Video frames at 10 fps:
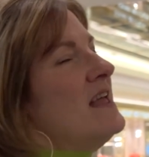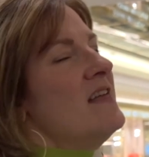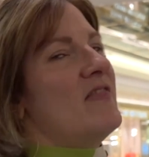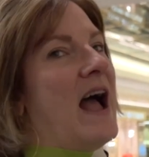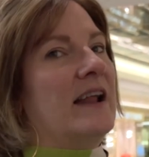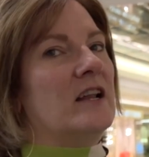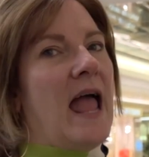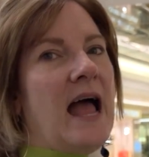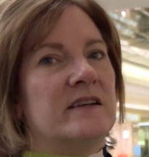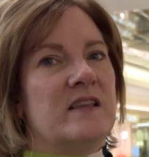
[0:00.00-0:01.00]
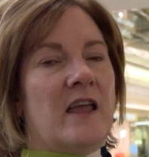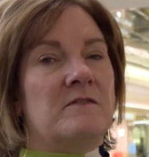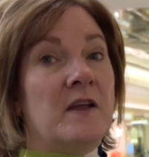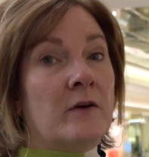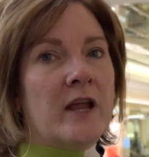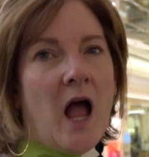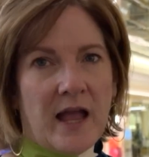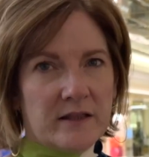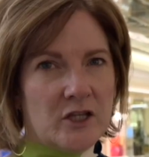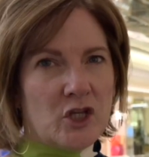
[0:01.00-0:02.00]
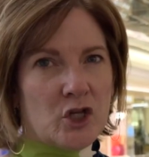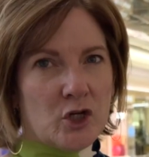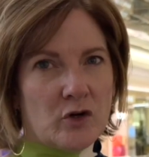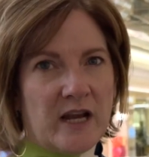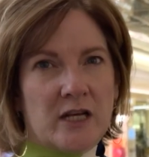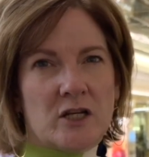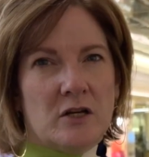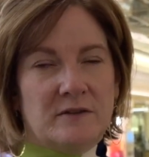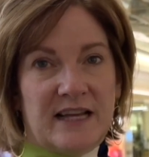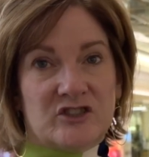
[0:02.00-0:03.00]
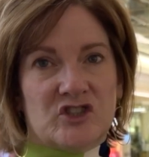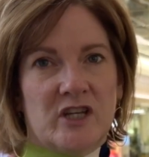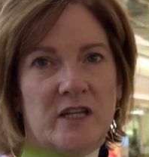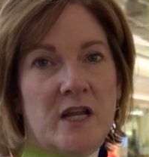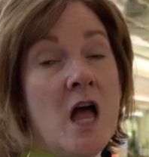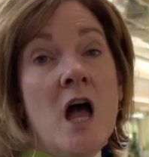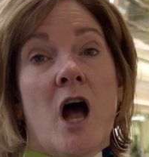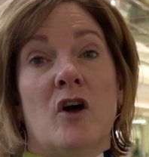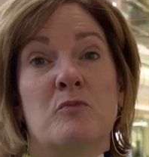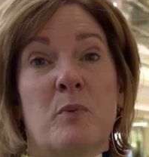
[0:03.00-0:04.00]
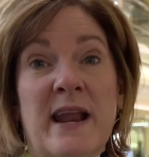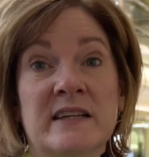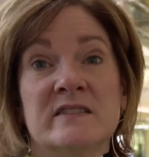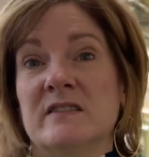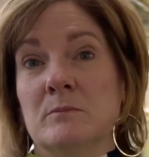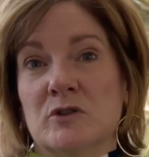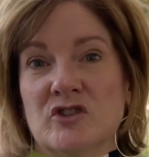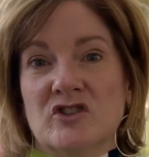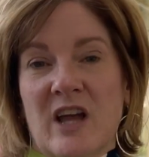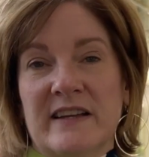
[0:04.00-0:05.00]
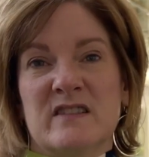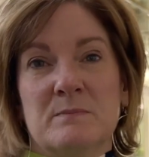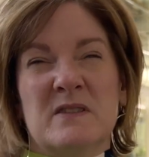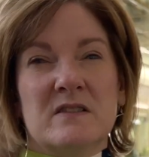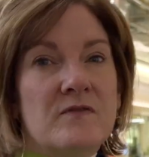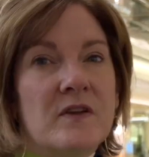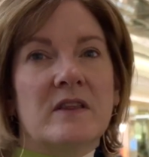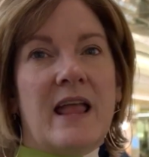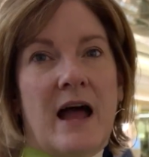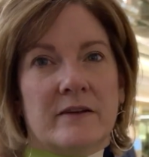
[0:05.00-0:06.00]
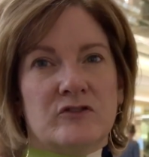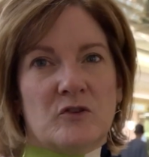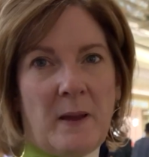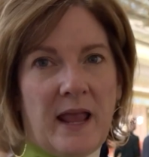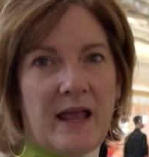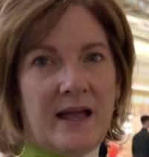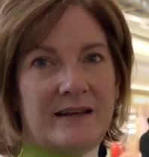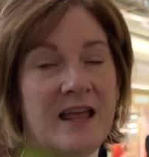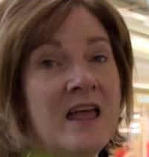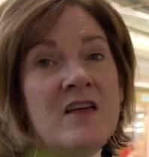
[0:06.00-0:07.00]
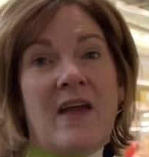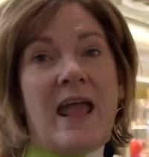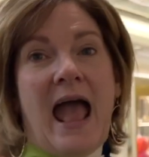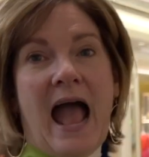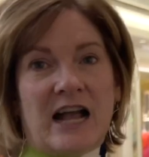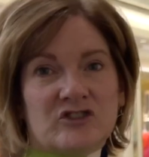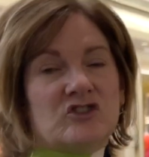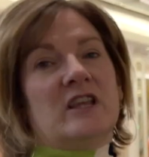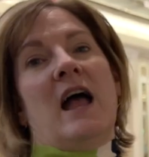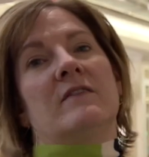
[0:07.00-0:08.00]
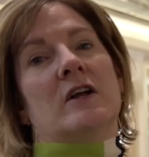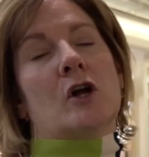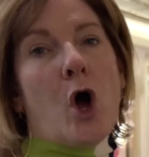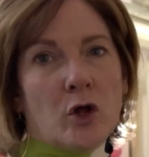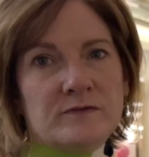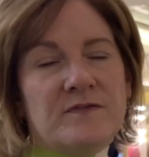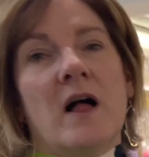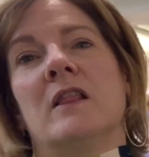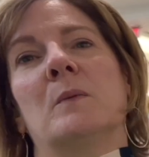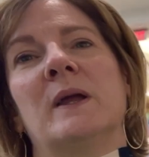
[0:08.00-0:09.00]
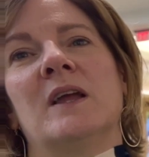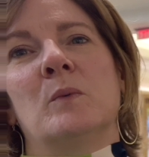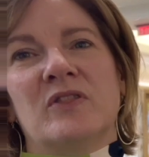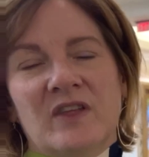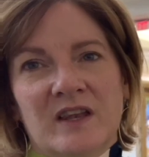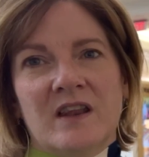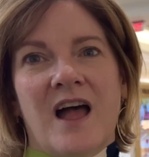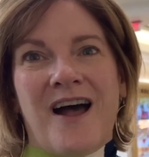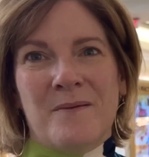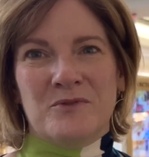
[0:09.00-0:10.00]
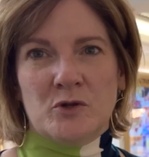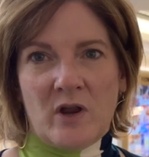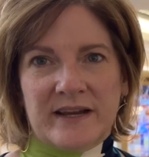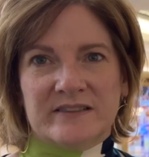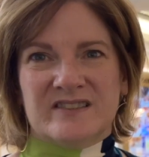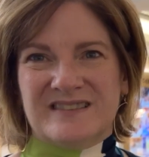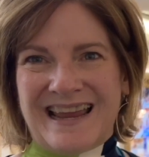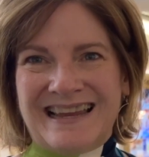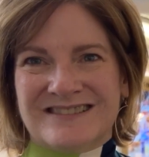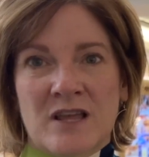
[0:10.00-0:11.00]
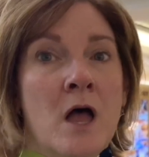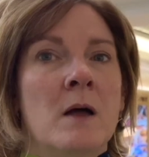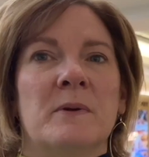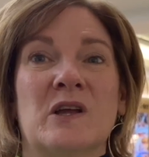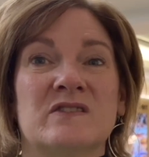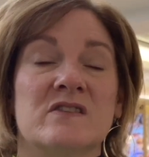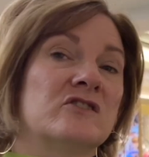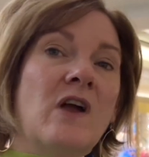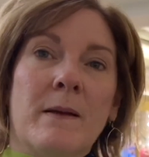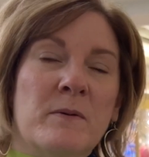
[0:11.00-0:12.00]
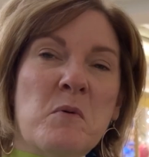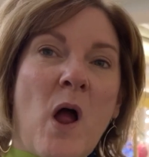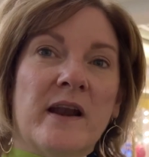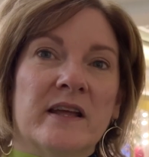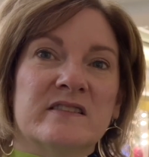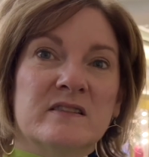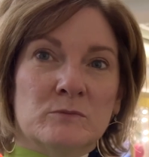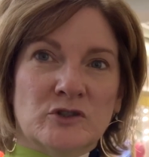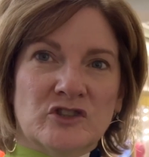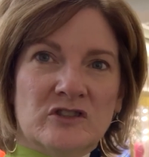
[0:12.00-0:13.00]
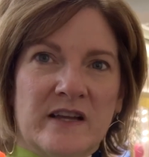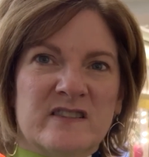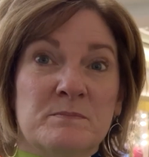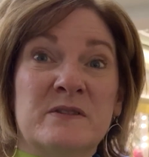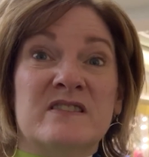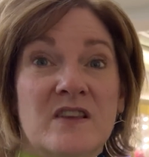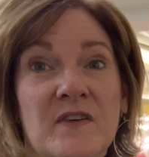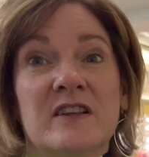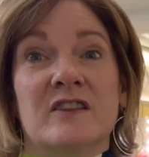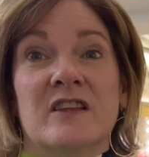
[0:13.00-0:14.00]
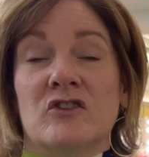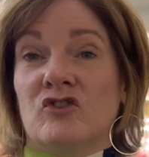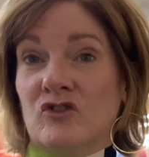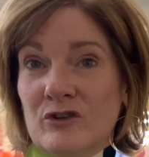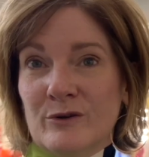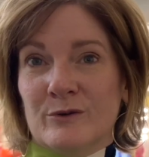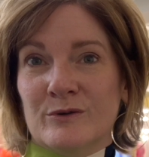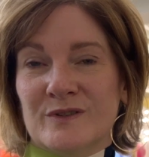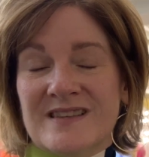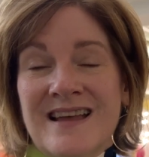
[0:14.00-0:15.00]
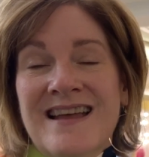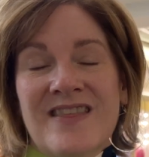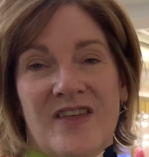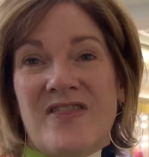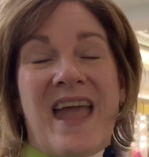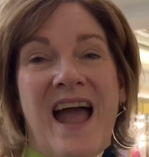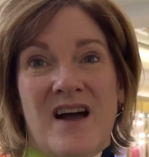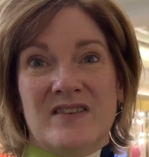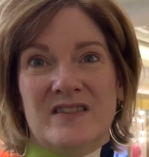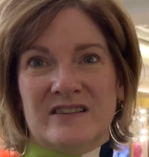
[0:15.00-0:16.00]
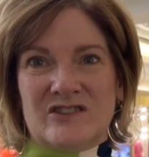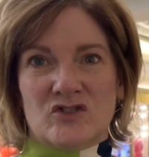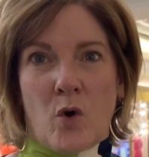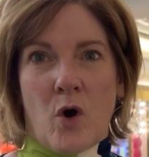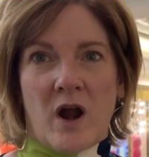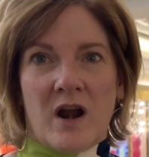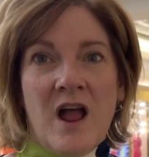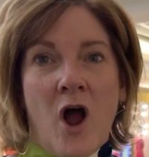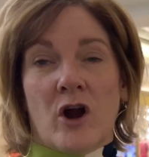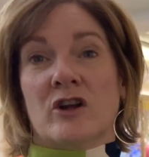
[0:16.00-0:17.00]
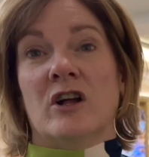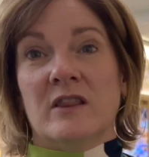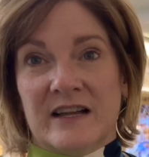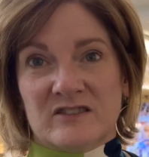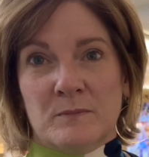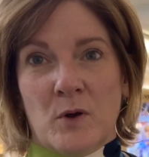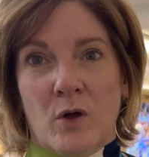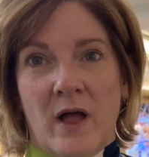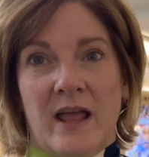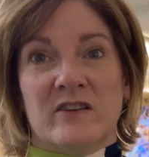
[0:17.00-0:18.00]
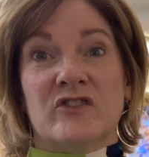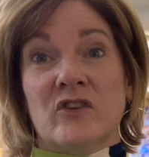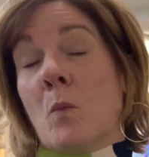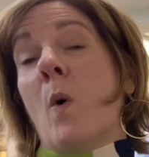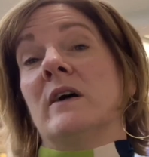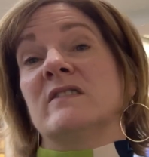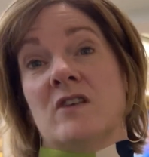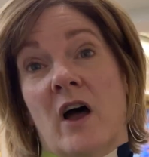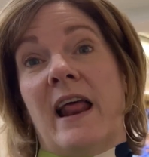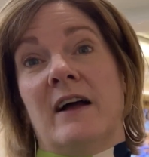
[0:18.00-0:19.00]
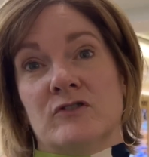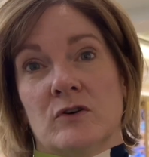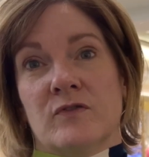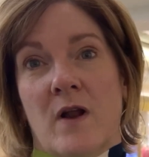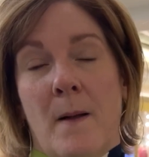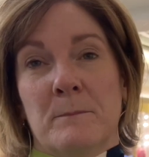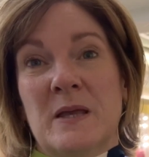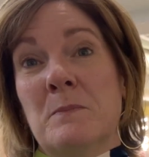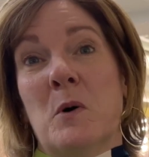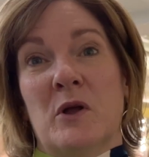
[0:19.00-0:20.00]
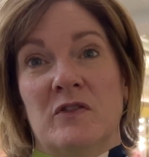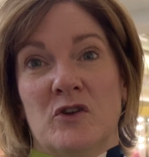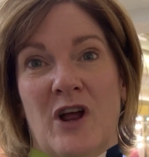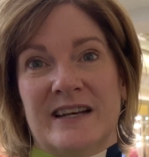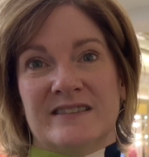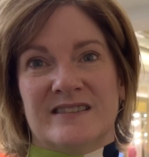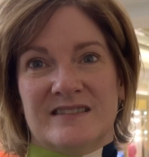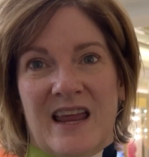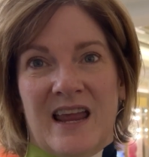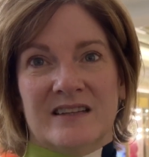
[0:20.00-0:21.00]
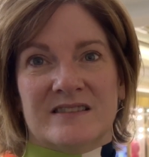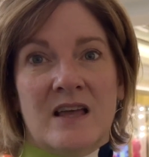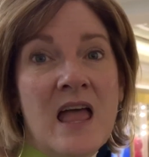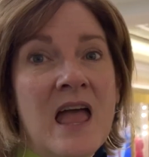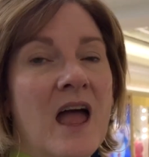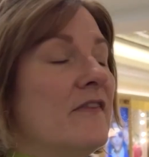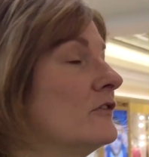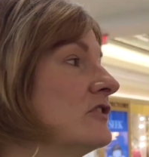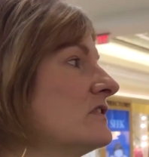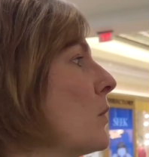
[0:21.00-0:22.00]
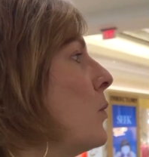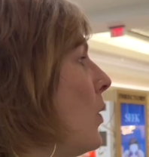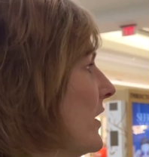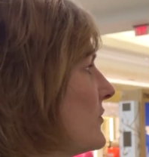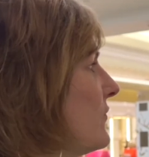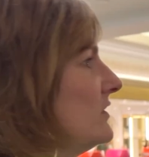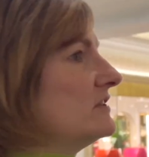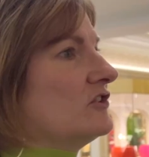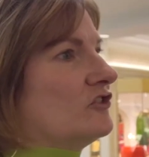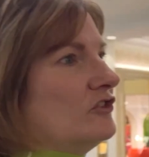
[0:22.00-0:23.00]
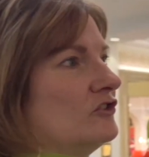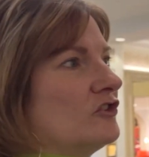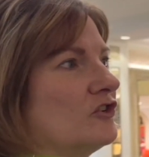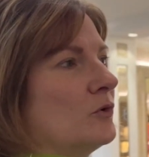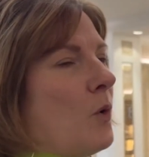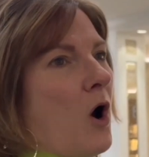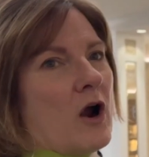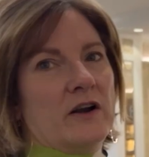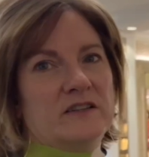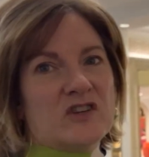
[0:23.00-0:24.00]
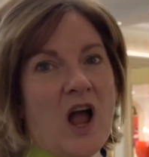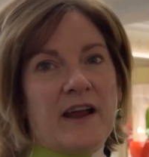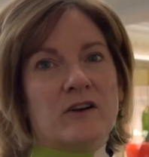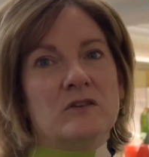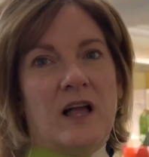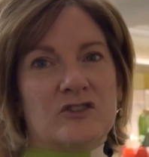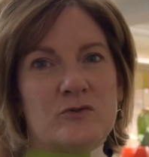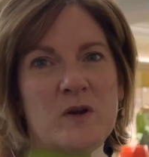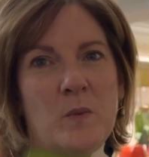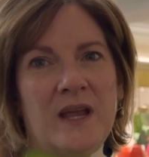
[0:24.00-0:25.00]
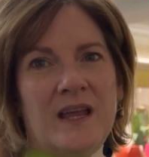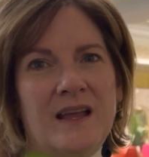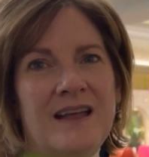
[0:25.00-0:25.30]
that has a very highly curated collection of brands and merchandise specifically out of Japan. They actually have a cult following within the United States because of the type of products and merchandise, specifically the shoes that they have in this store are collectible and well sought after from people in the United States. And they're just a wonderful addition to our entire luxury wing